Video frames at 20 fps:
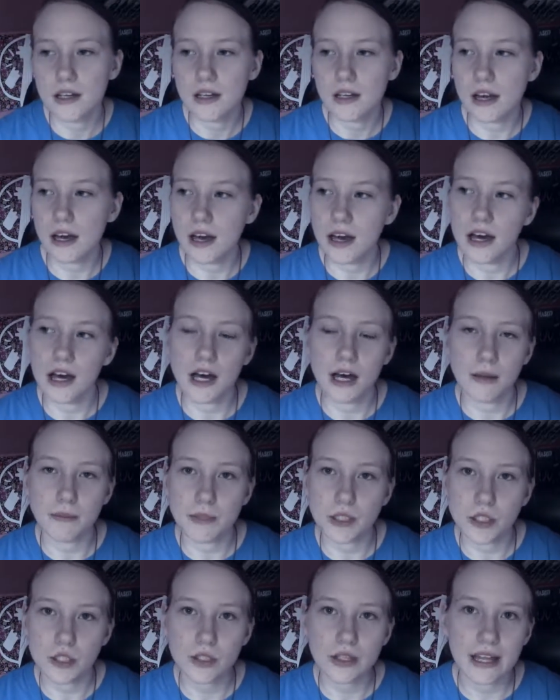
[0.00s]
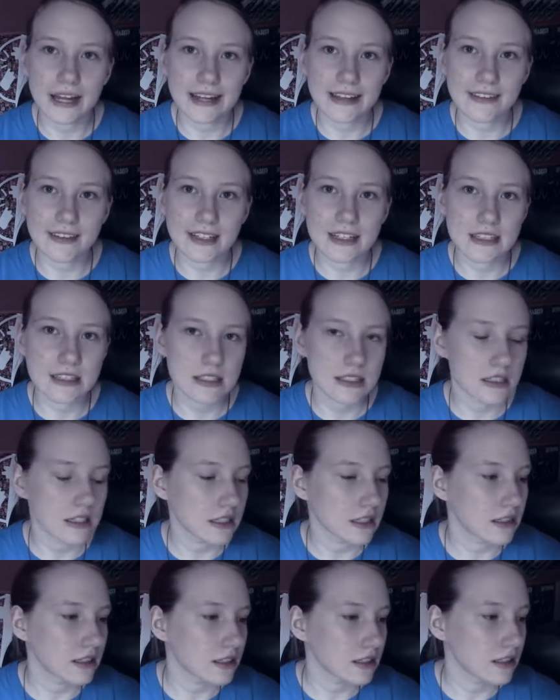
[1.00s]
Um, you're like this
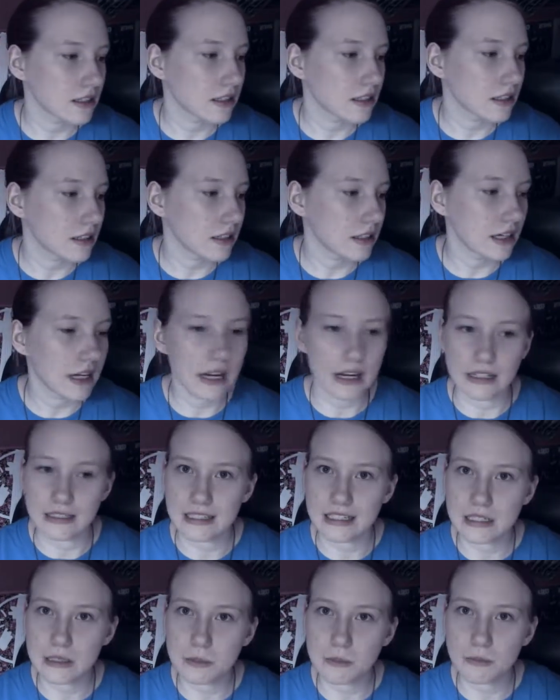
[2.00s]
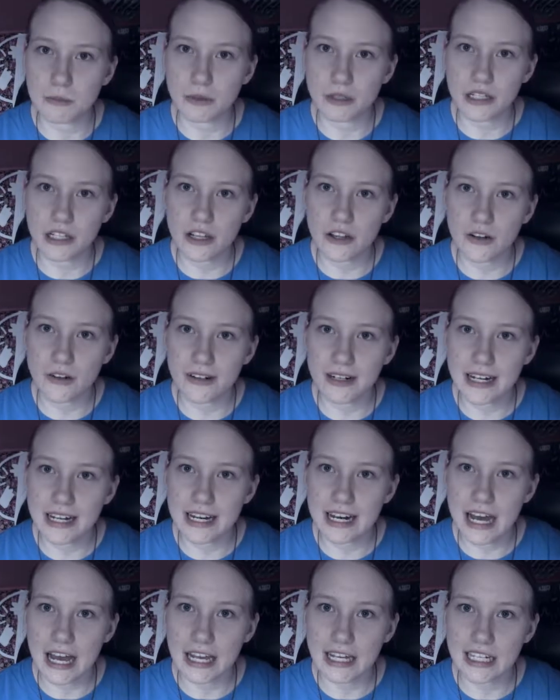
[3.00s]
and yeah, that's pretty
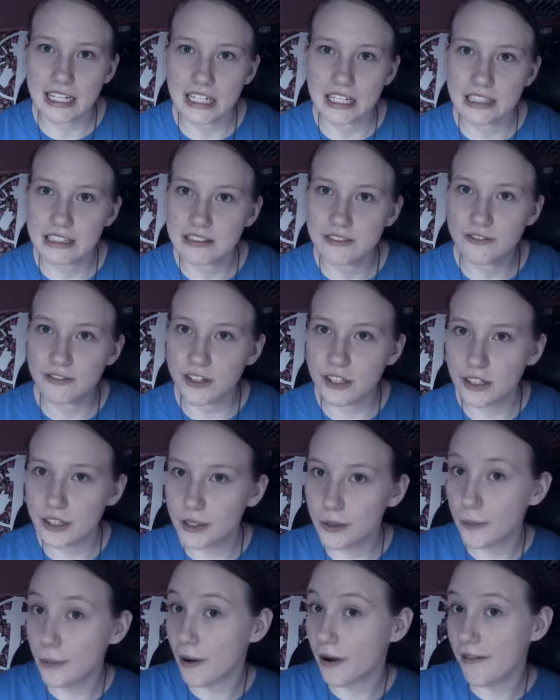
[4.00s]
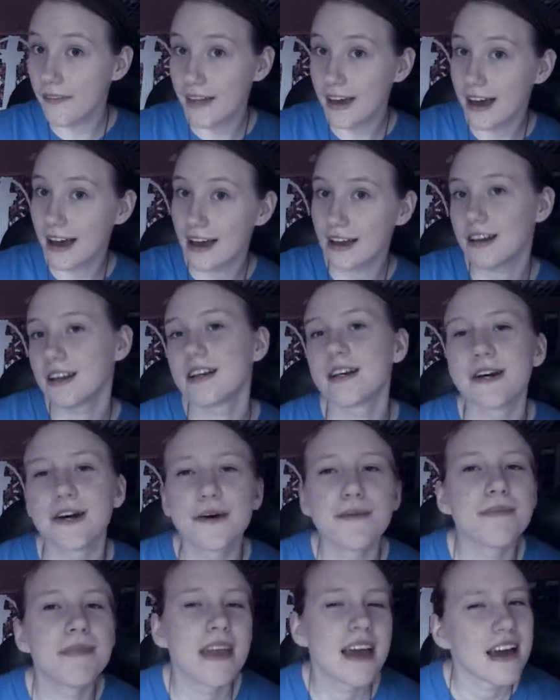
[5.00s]
alright. I can feel you on that. You
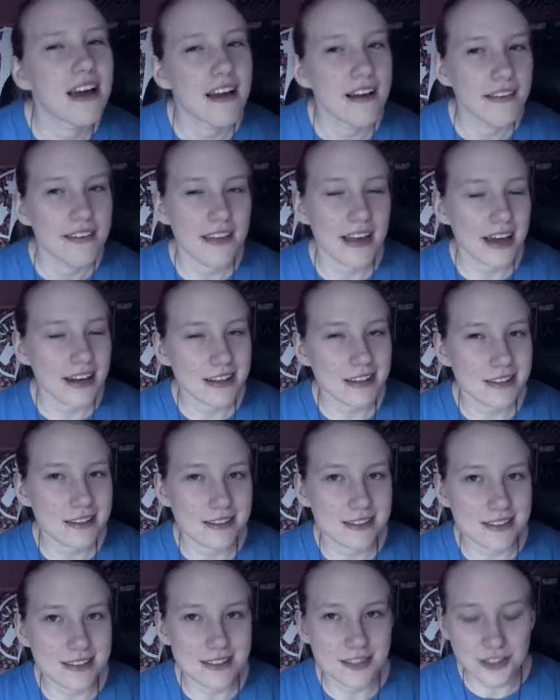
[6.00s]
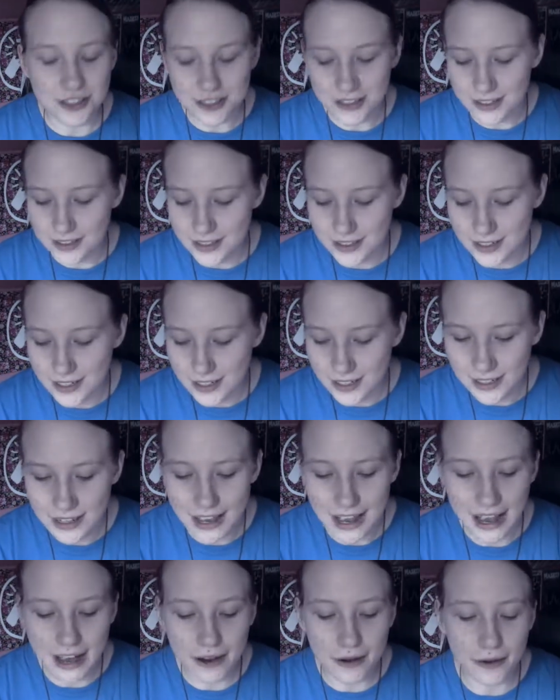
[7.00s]
know, that is just
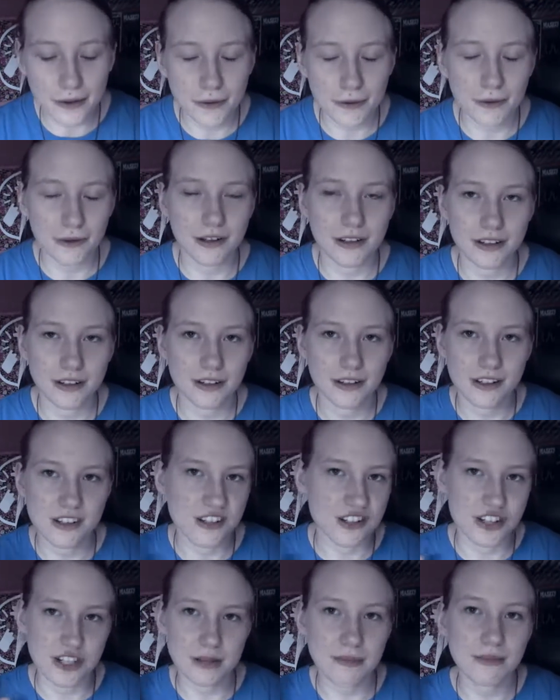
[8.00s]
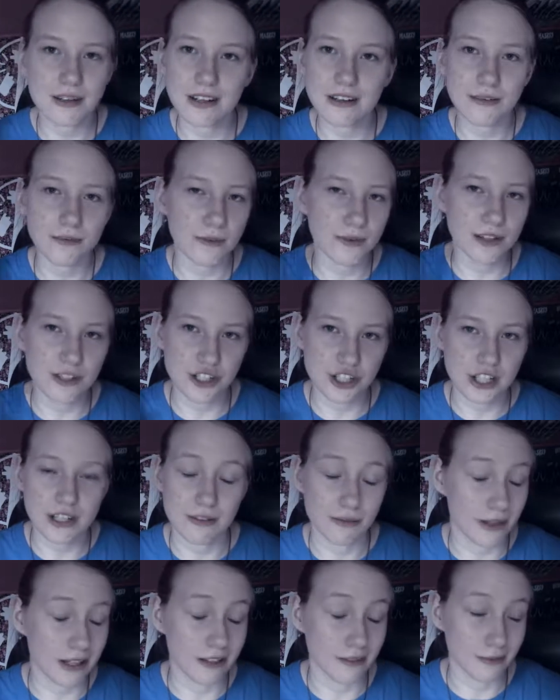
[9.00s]
how Gemini, what
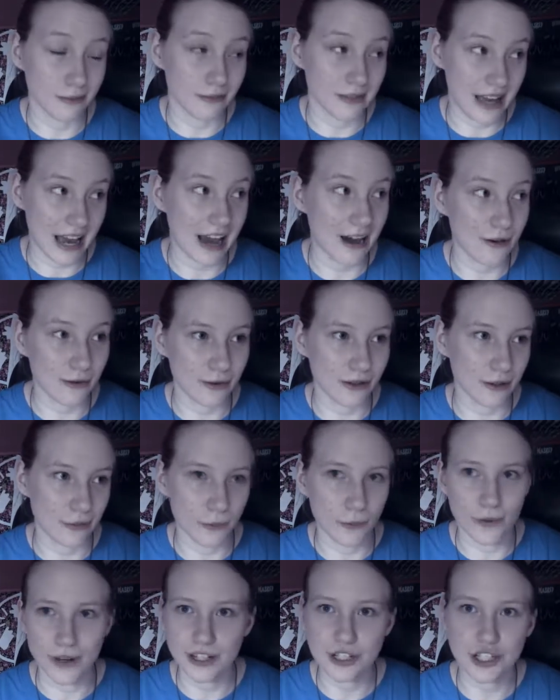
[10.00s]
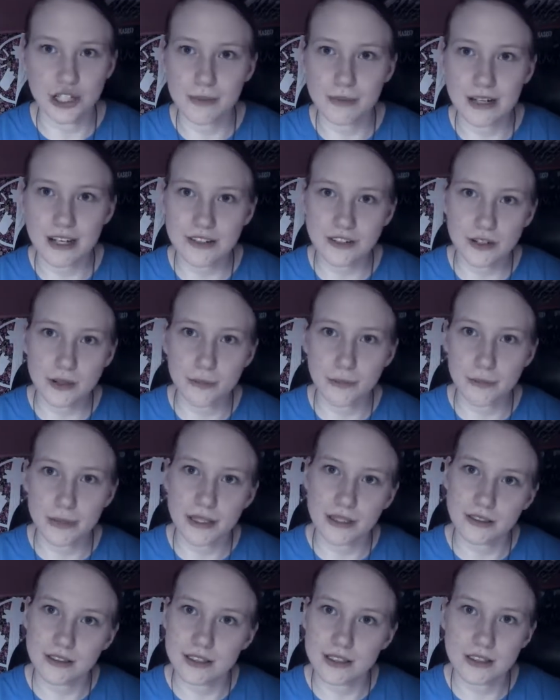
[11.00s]
gen? well, how and what Geminis are
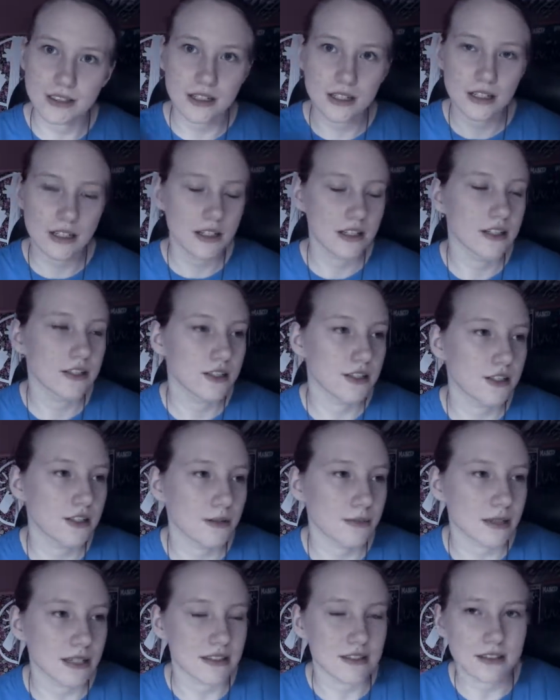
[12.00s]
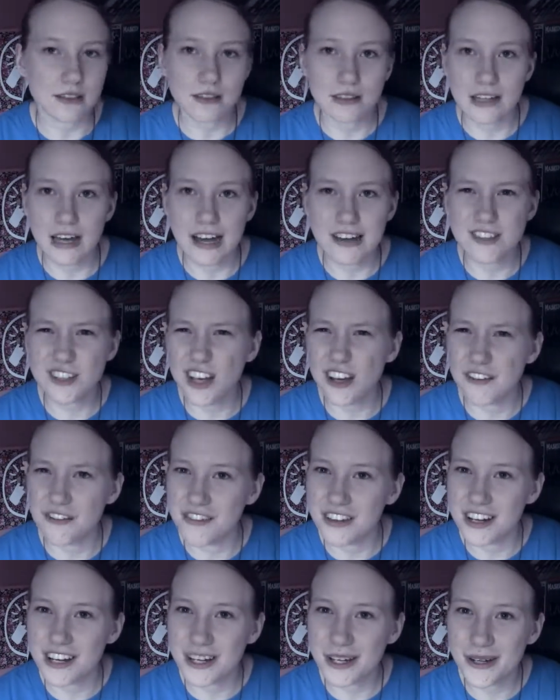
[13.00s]
built to do basically. I saw a
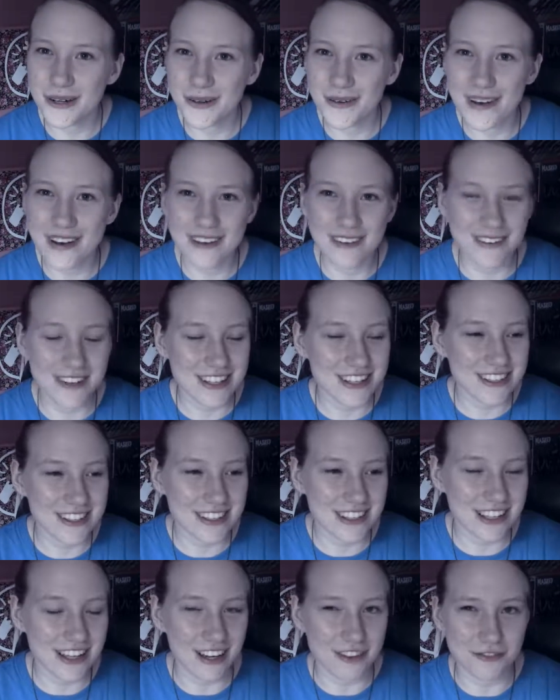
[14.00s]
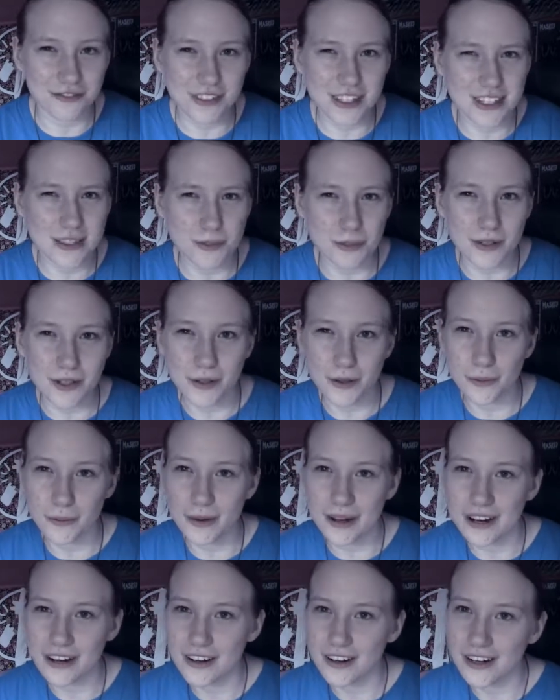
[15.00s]
video recently on Facebook
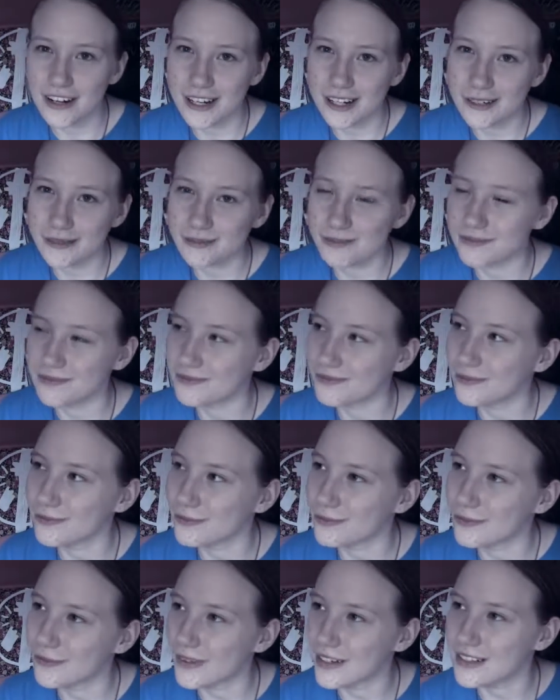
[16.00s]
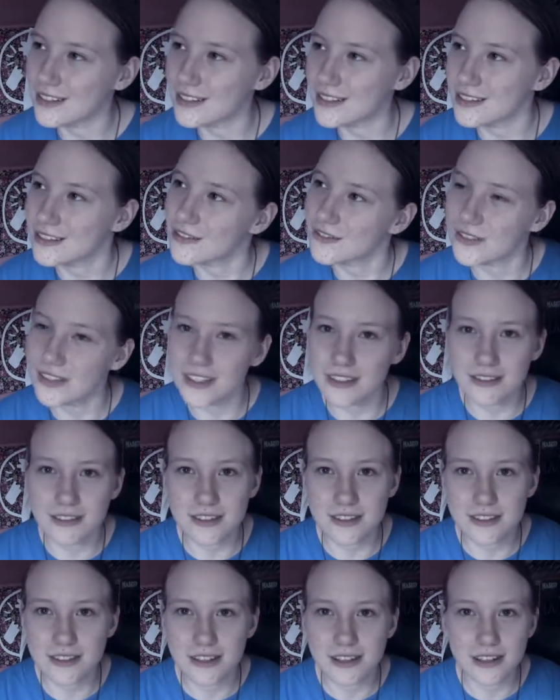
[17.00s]
where, um, what's his
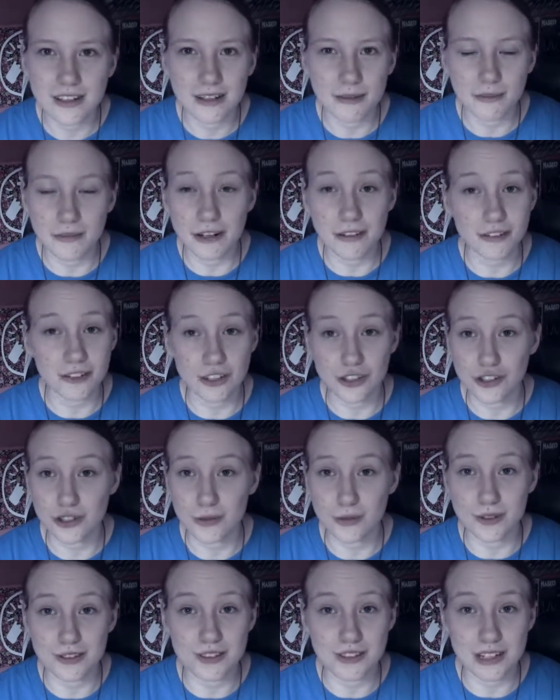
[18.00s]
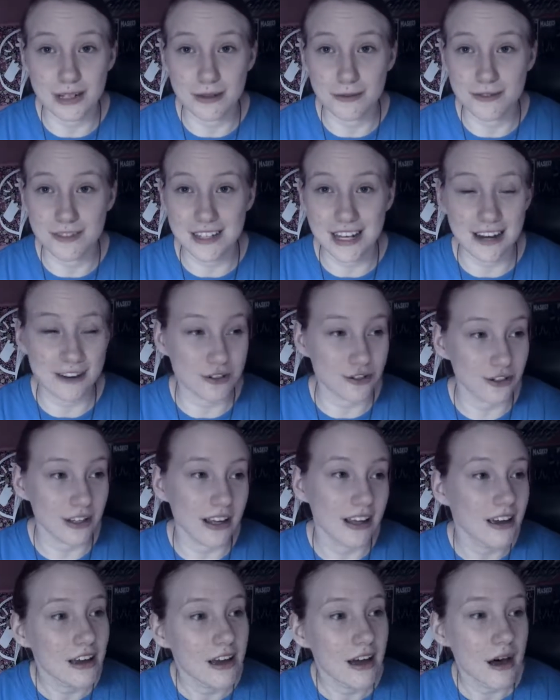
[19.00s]
face? I'm not really sure what his name is
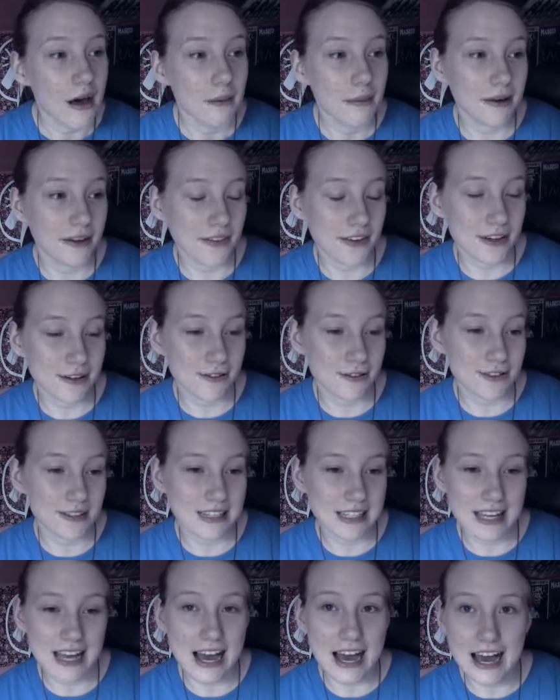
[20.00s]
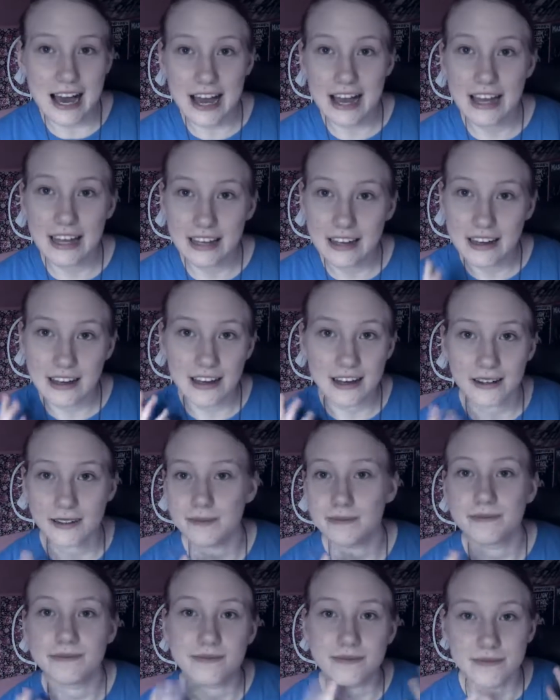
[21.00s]
actually, but there was a guy
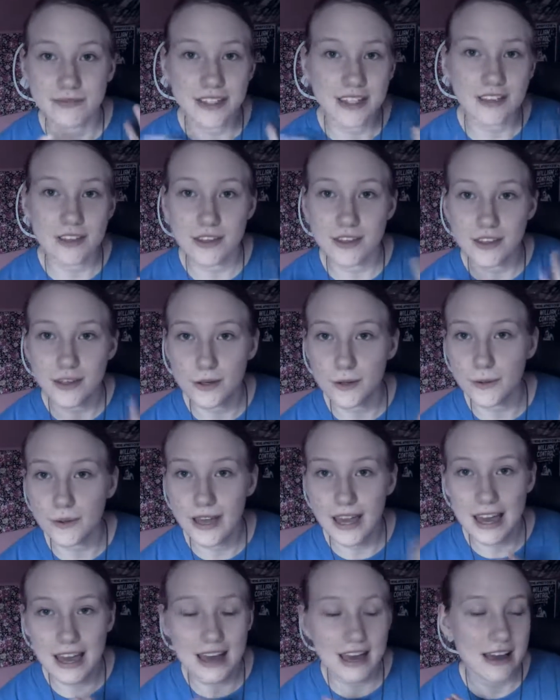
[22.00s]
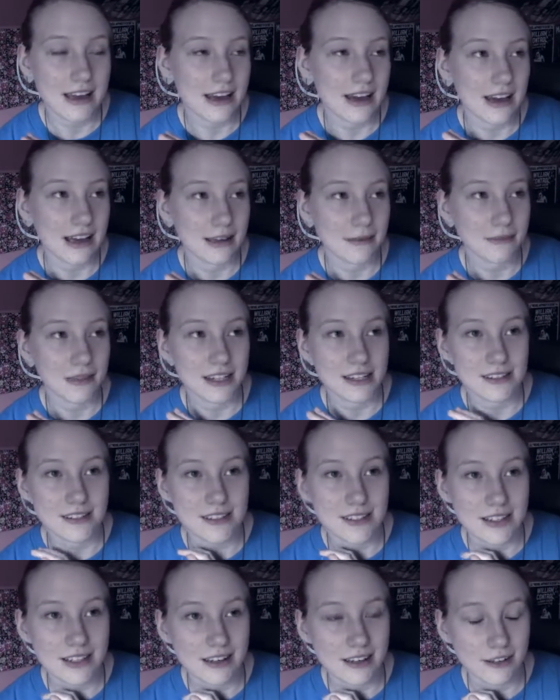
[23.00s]
um, in the UK, I'm
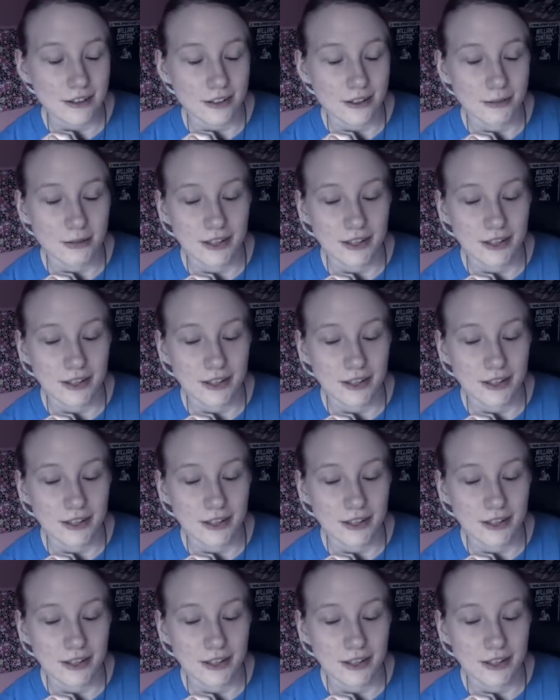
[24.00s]
guessing, I could be